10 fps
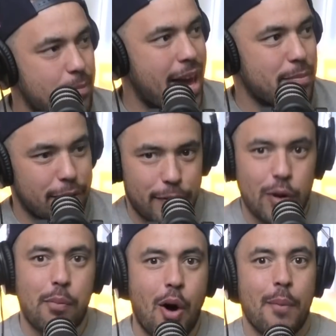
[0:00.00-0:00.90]
that mad
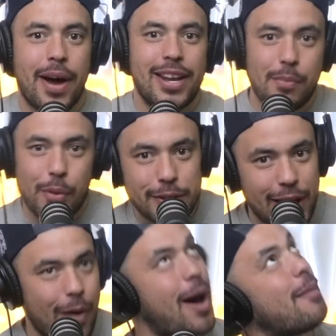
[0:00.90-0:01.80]
midfield bomber and the
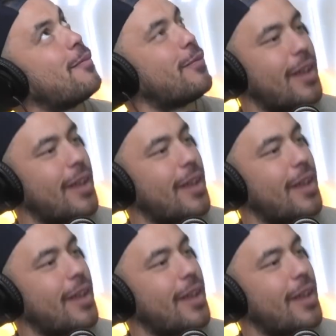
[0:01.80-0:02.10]
boys go up.